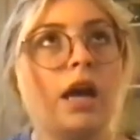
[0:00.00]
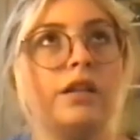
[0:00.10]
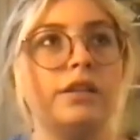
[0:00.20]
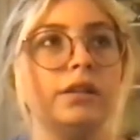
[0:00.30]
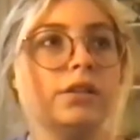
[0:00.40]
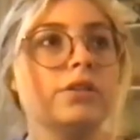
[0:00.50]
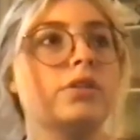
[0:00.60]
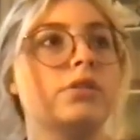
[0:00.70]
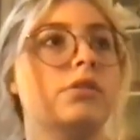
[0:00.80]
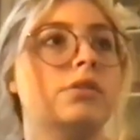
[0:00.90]
I think
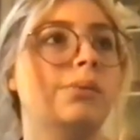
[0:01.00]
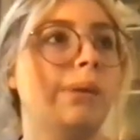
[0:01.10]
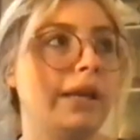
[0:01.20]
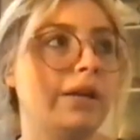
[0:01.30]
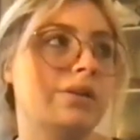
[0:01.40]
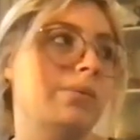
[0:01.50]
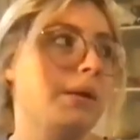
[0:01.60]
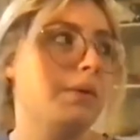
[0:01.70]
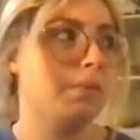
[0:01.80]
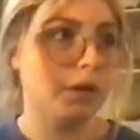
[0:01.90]
there's 20 or
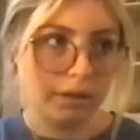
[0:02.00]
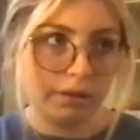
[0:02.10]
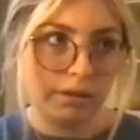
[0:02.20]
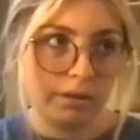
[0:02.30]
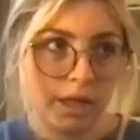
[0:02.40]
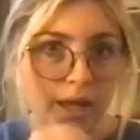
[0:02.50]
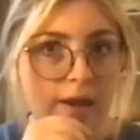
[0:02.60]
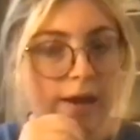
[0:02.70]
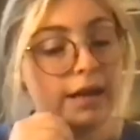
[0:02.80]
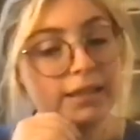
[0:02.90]
21,
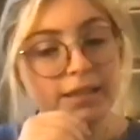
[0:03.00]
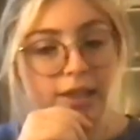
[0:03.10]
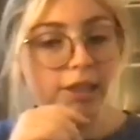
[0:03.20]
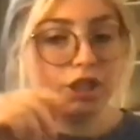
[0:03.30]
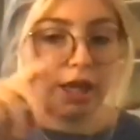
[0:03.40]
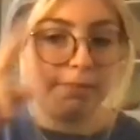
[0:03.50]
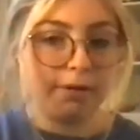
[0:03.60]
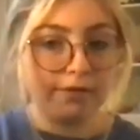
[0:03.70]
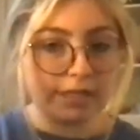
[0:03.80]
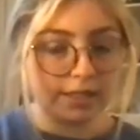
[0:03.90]
and it's in the shape
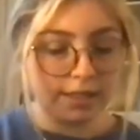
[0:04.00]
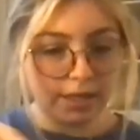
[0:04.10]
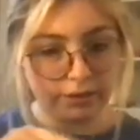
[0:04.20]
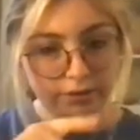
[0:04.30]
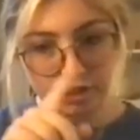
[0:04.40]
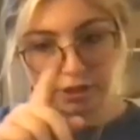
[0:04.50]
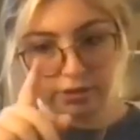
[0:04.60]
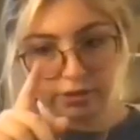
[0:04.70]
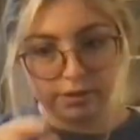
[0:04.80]
of a snail shell.